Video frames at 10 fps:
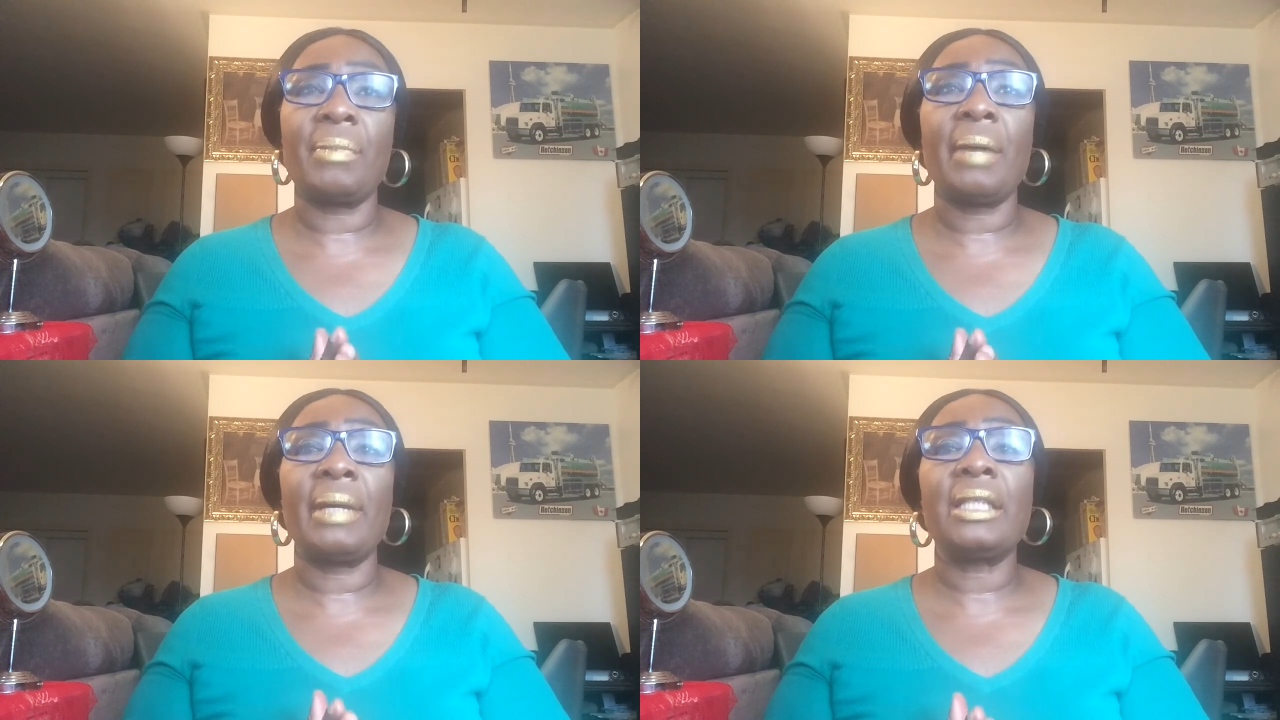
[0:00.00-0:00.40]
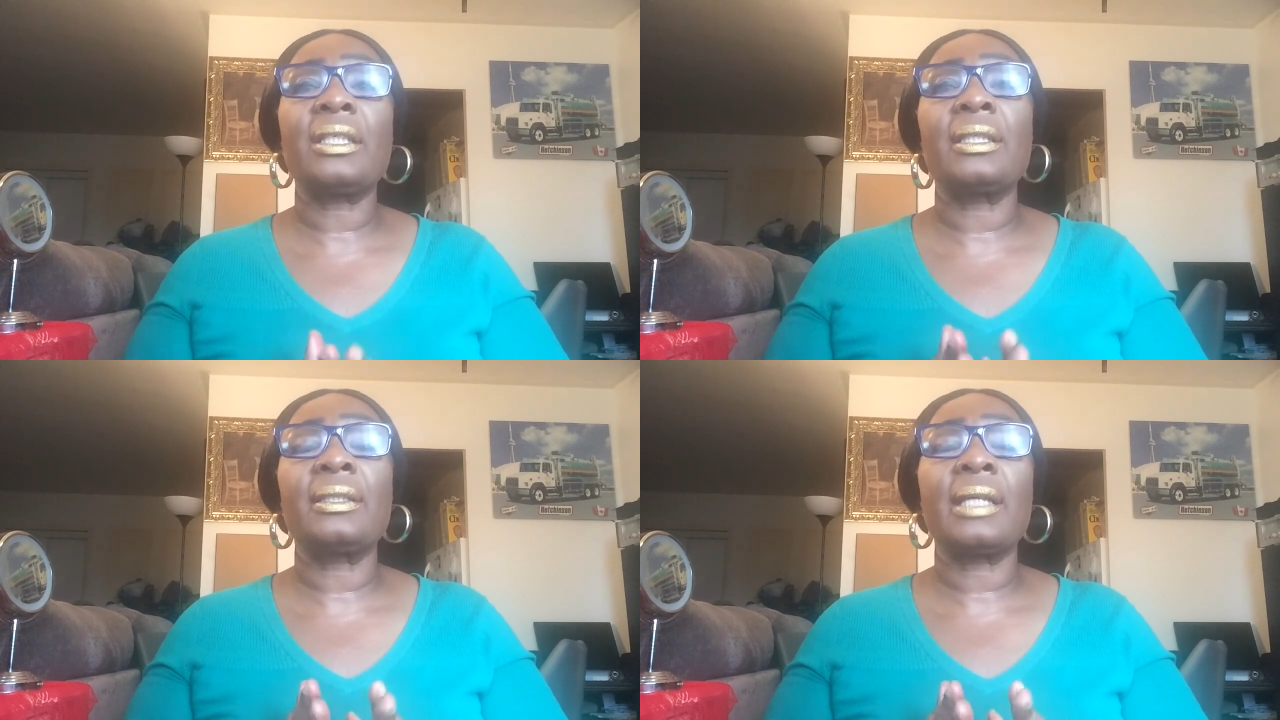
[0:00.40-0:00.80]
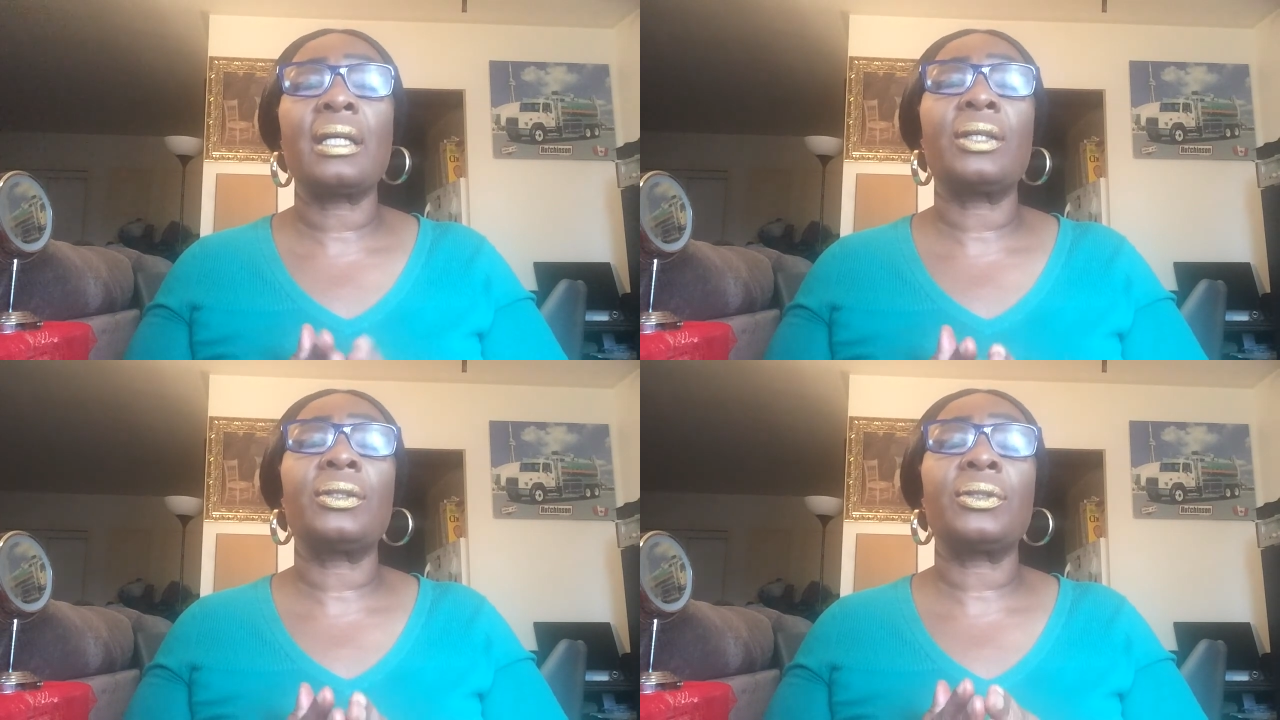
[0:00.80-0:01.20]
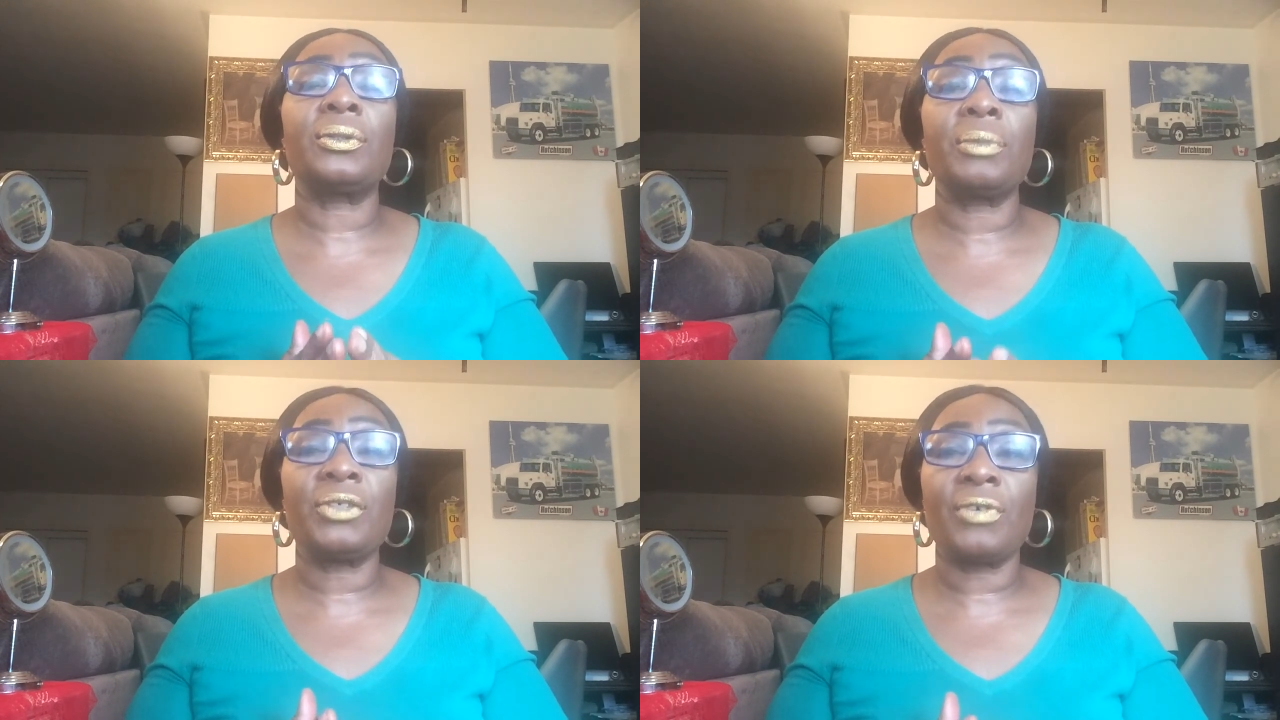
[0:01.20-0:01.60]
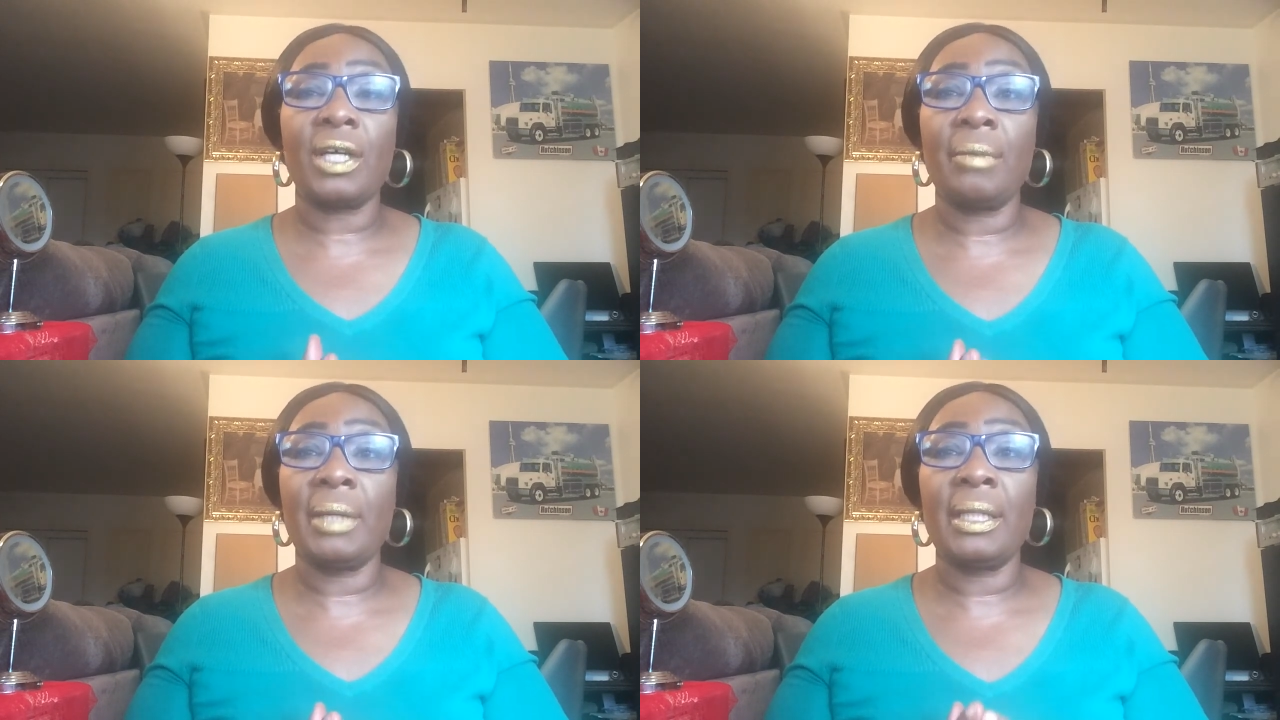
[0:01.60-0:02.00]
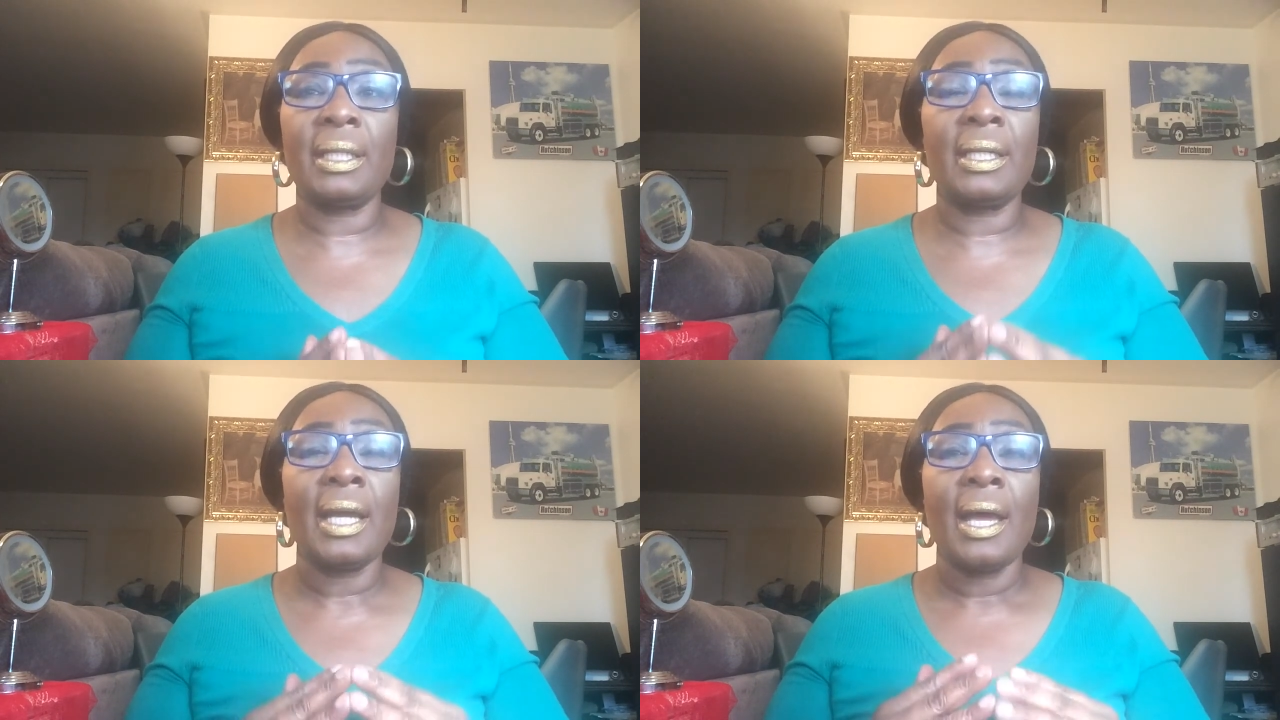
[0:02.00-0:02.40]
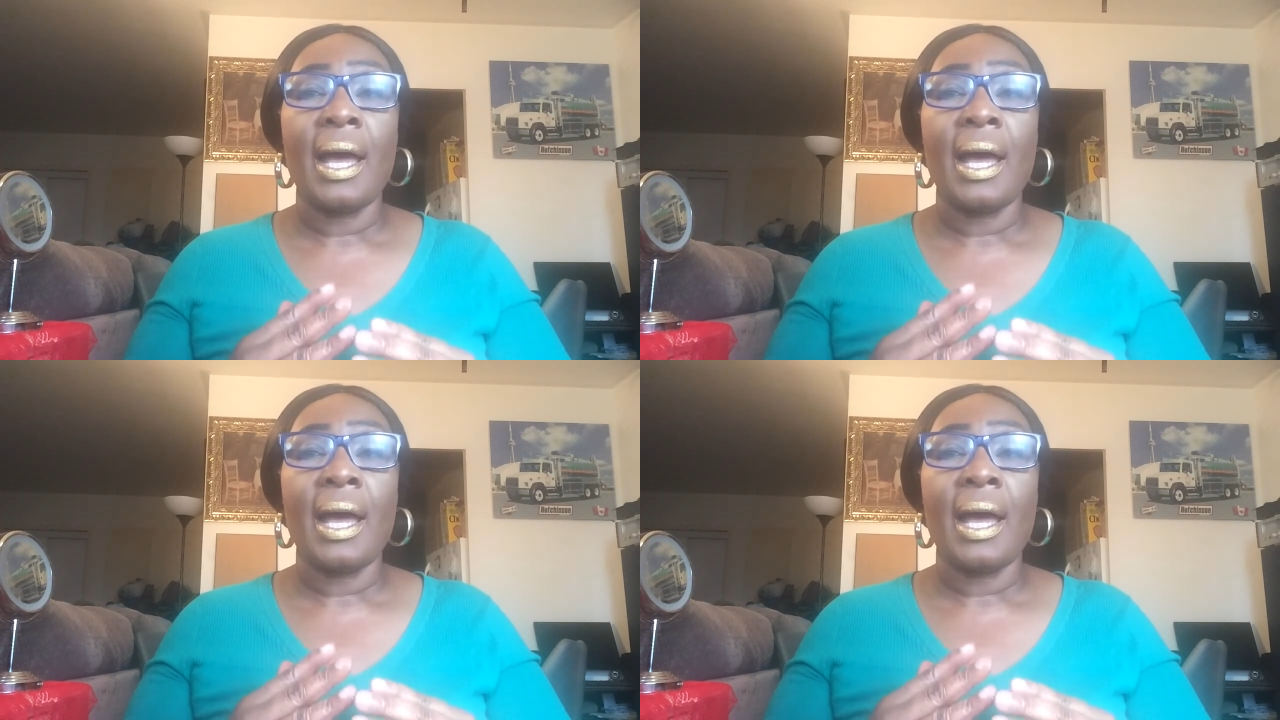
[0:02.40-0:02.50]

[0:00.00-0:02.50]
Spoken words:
by my channel. Thank you so much for commenting.